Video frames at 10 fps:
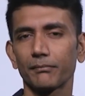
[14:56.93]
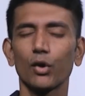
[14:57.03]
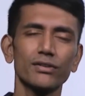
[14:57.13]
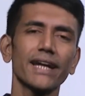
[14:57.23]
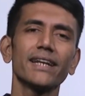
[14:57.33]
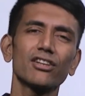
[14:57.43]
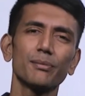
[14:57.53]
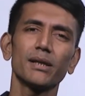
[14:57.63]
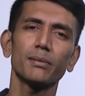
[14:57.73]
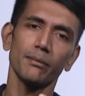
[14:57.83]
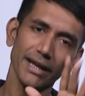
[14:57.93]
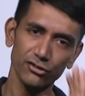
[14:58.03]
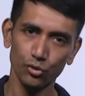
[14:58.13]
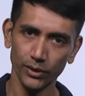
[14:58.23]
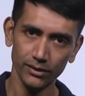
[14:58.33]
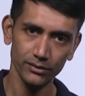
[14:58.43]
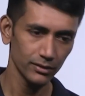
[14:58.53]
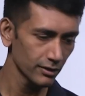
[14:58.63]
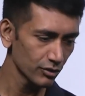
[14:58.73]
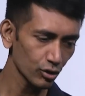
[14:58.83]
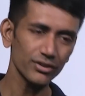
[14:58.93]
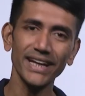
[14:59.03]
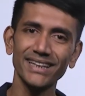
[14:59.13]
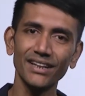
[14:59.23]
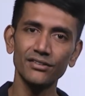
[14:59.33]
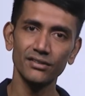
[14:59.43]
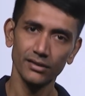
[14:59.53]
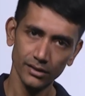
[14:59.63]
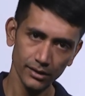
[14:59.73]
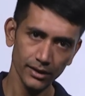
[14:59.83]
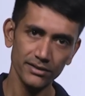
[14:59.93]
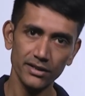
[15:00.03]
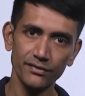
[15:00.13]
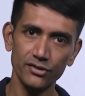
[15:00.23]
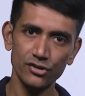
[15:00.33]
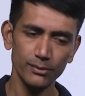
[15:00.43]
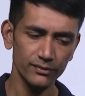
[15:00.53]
or sin x multiplied by x square. So sin x is a differentiable